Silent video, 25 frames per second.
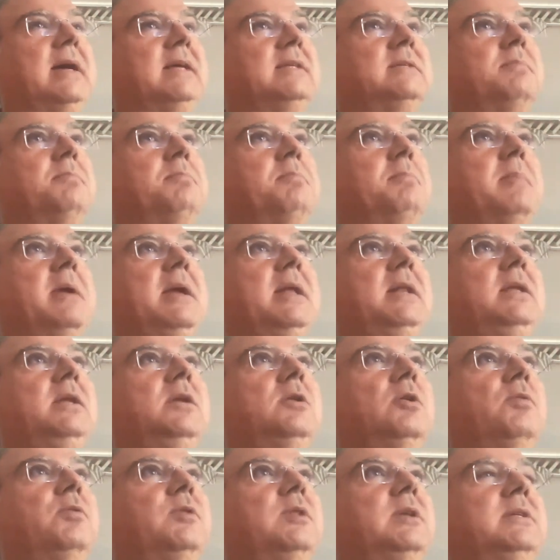as
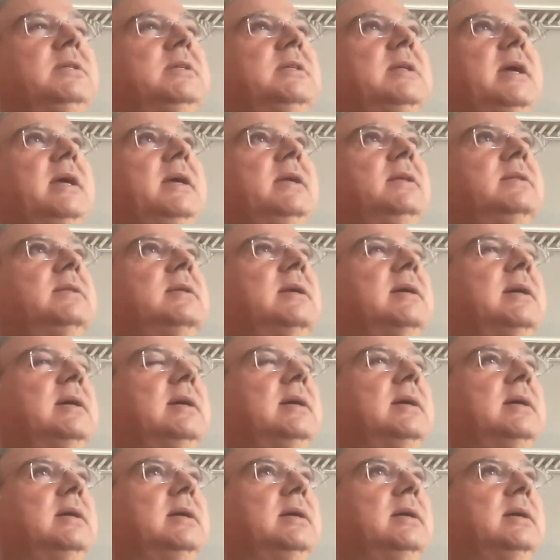many of these
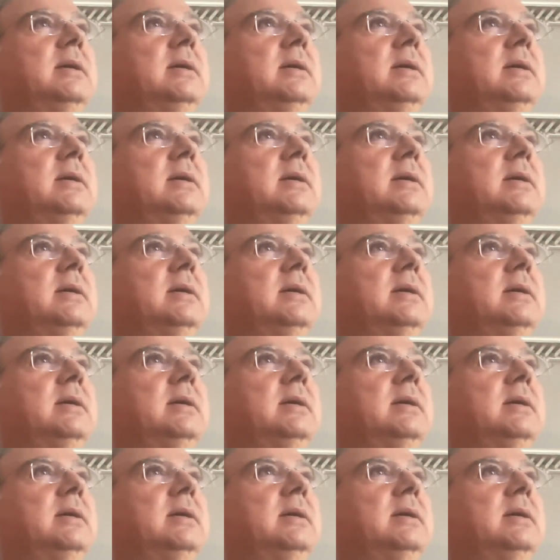data